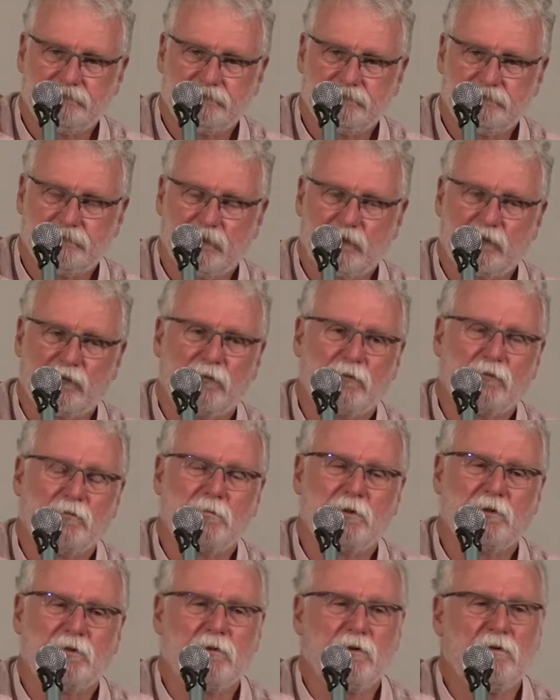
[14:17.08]
So it was
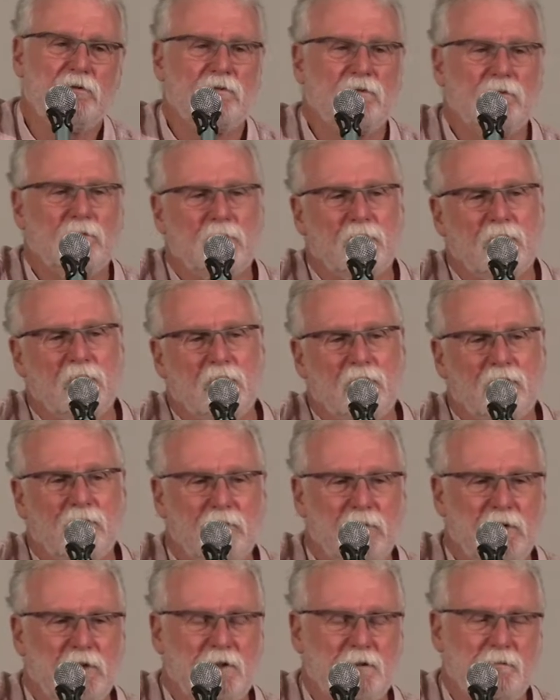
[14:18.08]
my intention one day to
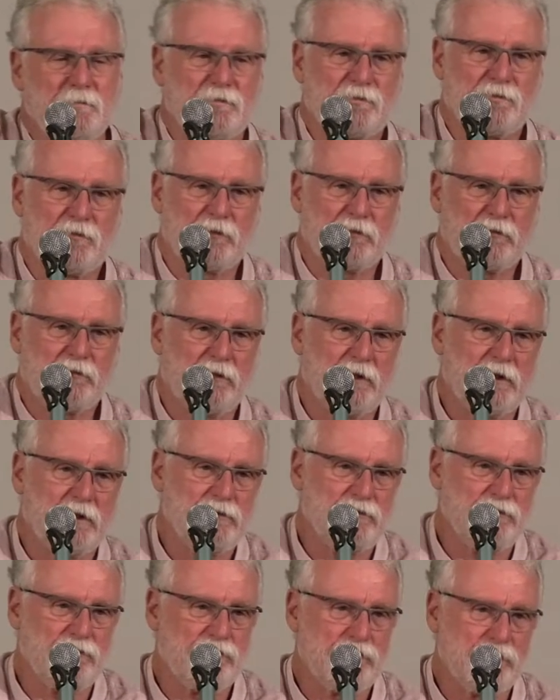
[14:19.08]
meet him, start a
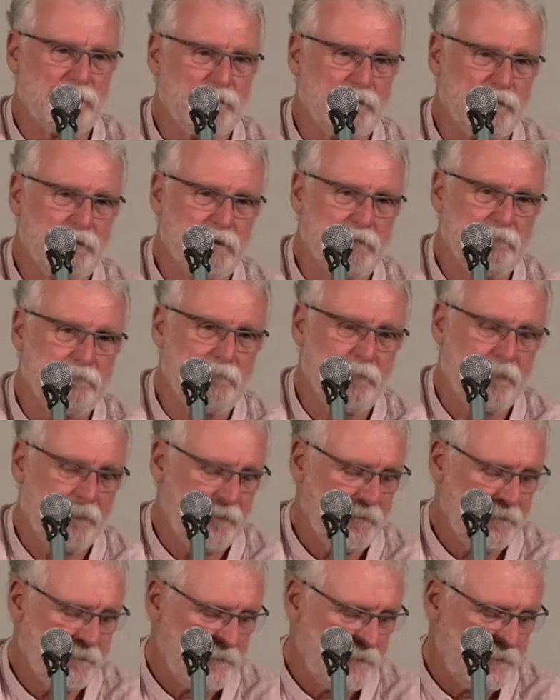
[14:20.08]
relationship with him.
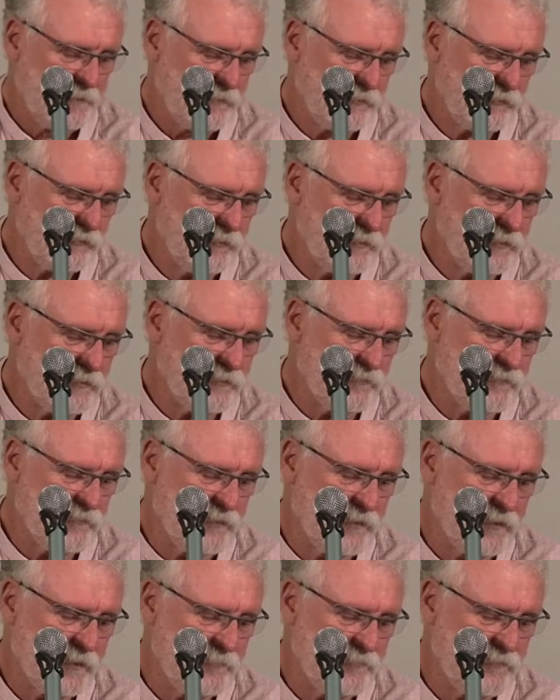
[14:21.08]
This went on for a
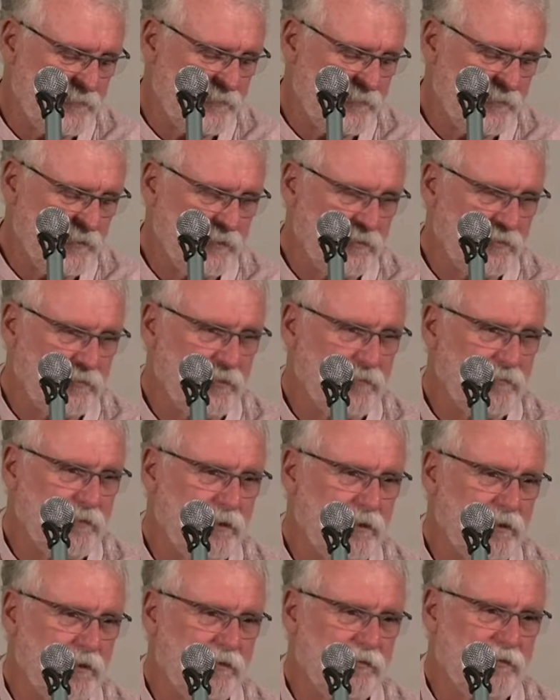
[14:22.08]
number of years. Every
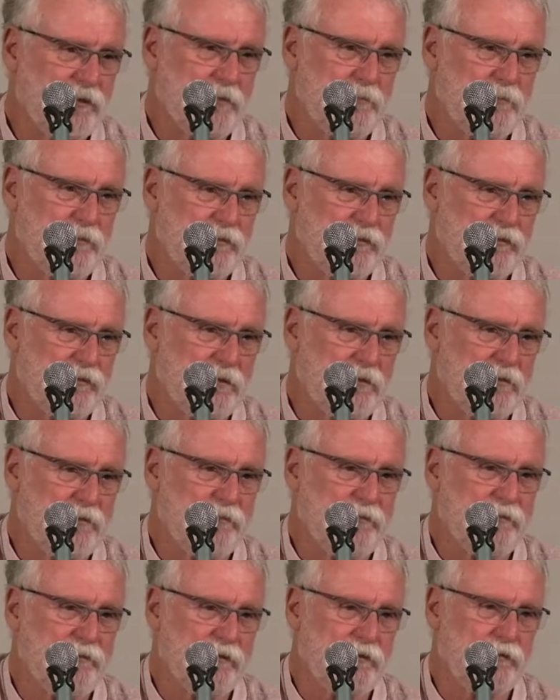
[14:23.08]
year the same resolve.
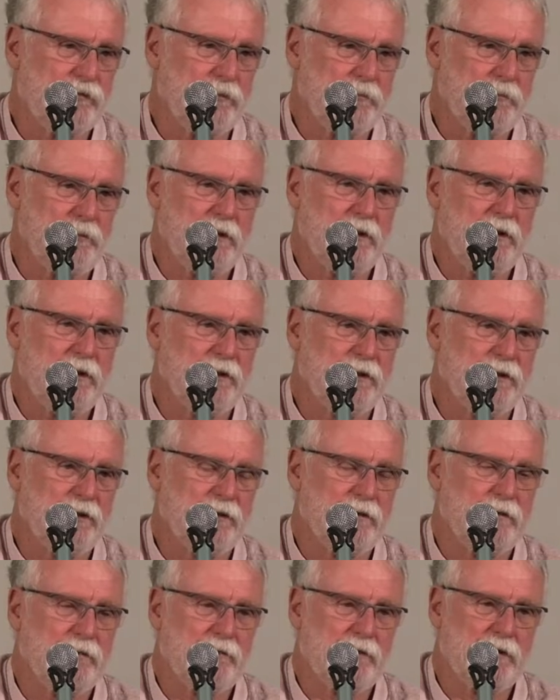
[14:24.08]
This would be the
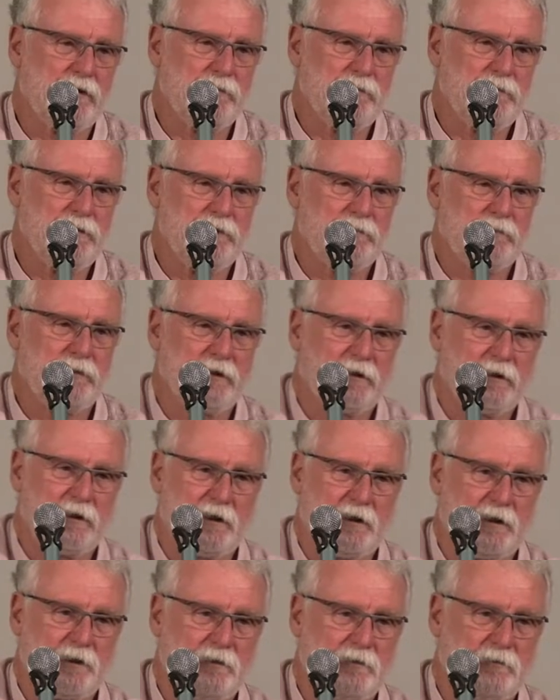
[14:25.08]
year that I'd meet my
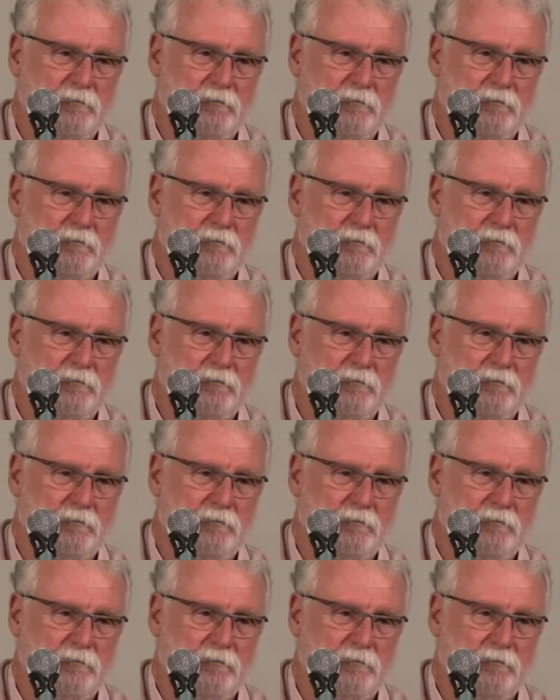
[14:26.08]
dad.